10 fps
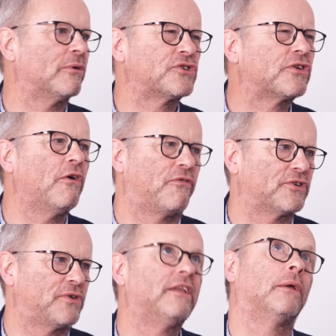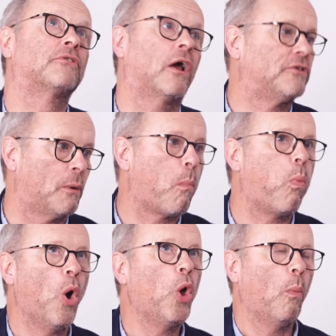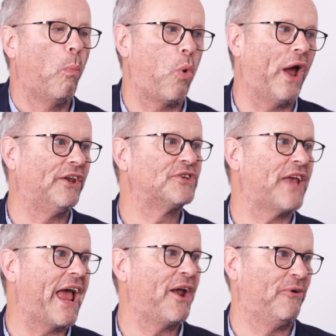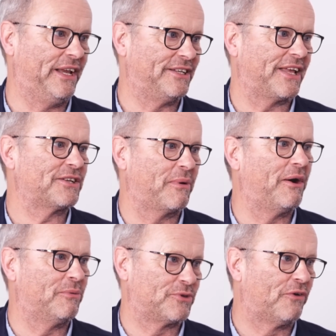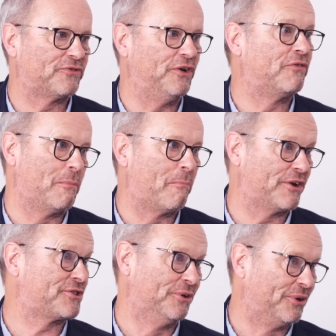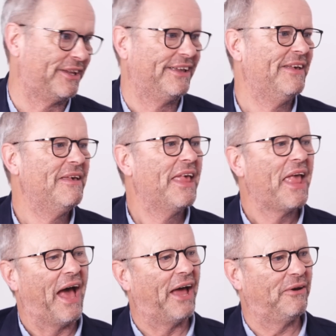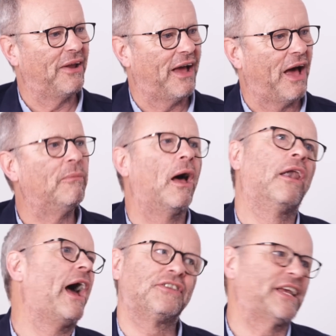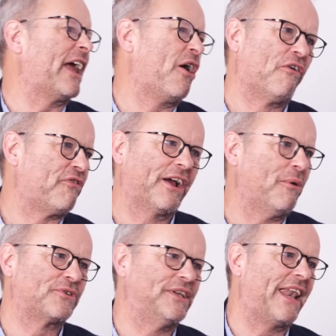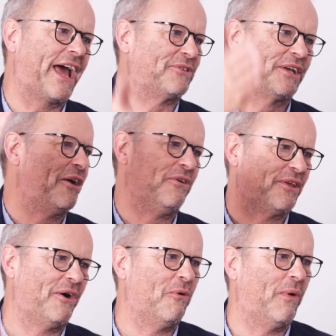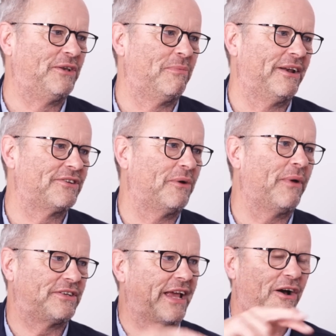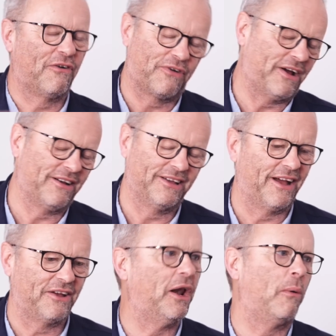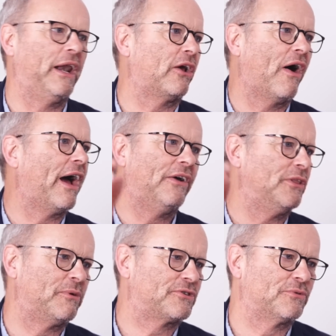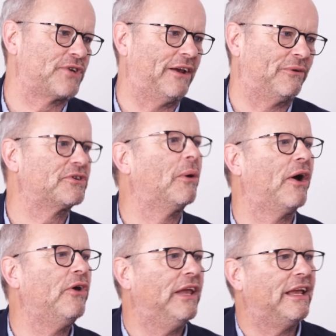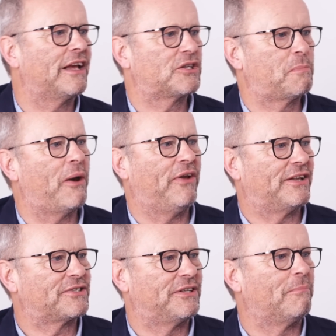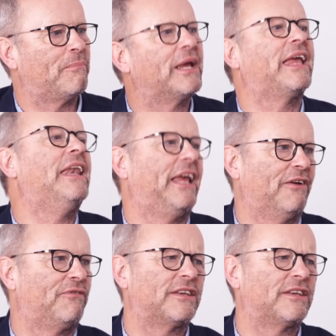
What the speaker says: was so frustrating. It was going to Buenos Aires. That's where it was off to from Bristol. And I had to get off. I wasn't allowed to go the whole way to Buenos Aires. We had to get off, when it got out in the Bristol Channel. So I only experienced the beginning of